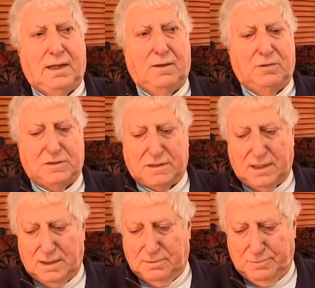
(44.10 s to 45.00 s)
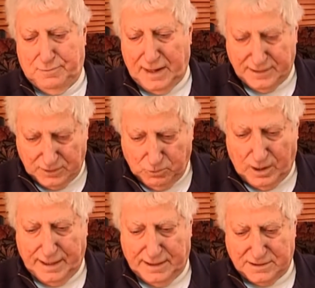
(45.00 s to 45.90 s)
It was painted
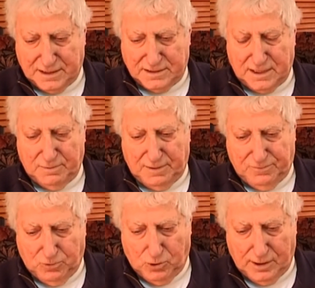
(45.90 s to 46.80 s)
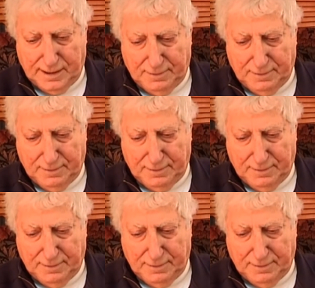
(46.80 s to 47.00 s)
white, as I said before,